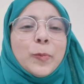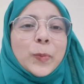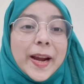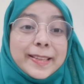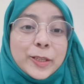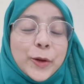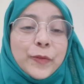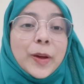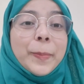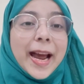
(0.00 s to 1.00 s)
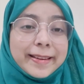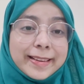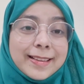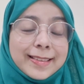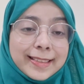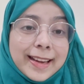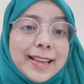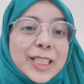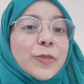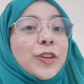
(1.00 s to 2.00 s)
comprises of the practical
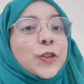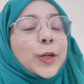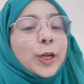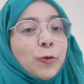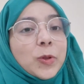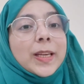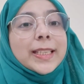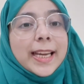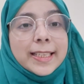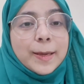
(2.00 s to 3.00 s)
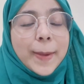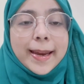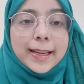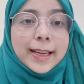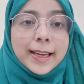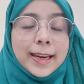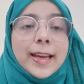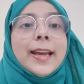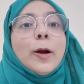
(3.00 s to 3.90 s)
skills, which include the dental mannequin,